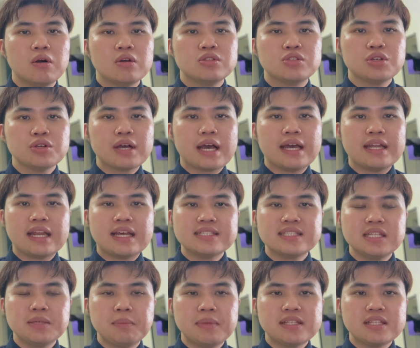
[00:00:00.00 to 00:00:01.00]
took an
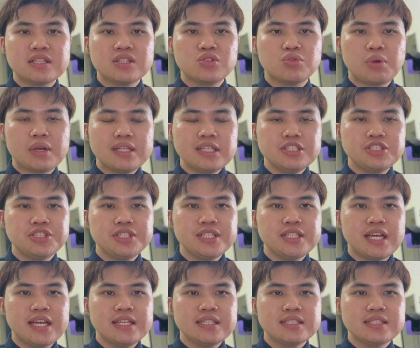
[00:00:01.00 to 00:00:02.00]
estimated 23
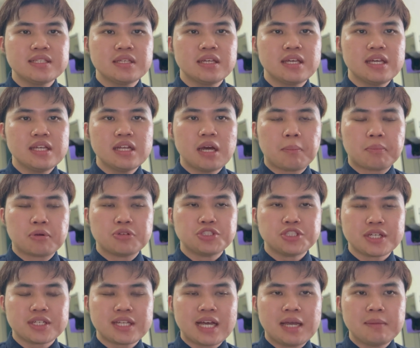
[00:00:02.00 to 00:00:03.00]
days in our
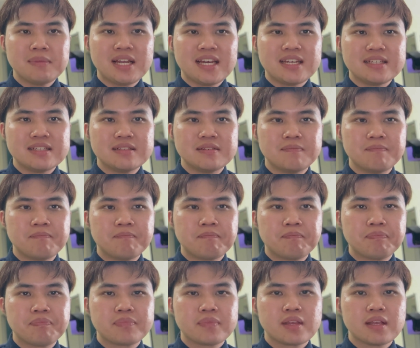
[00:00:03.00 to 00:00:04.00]
project timeline.
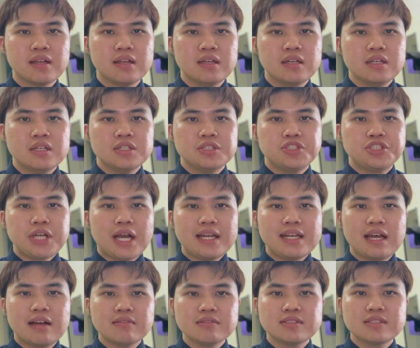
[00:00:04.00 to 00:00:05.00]

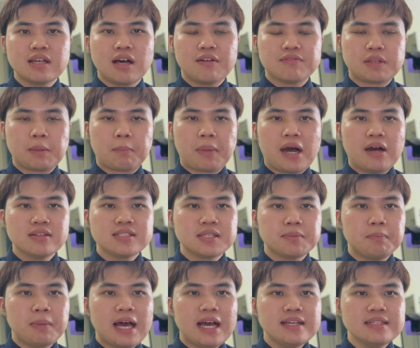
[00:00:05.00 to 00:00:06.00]
Shutdowns of the power
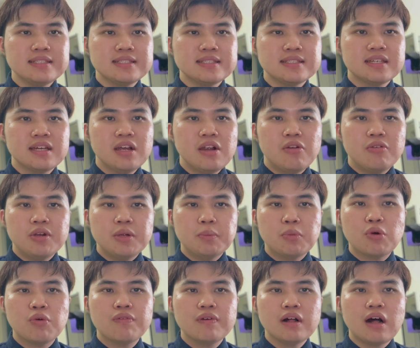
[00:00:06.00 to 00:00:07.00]
supplies,
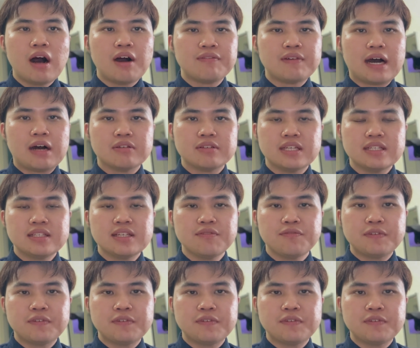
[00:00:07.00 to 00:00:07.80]
removal of outdated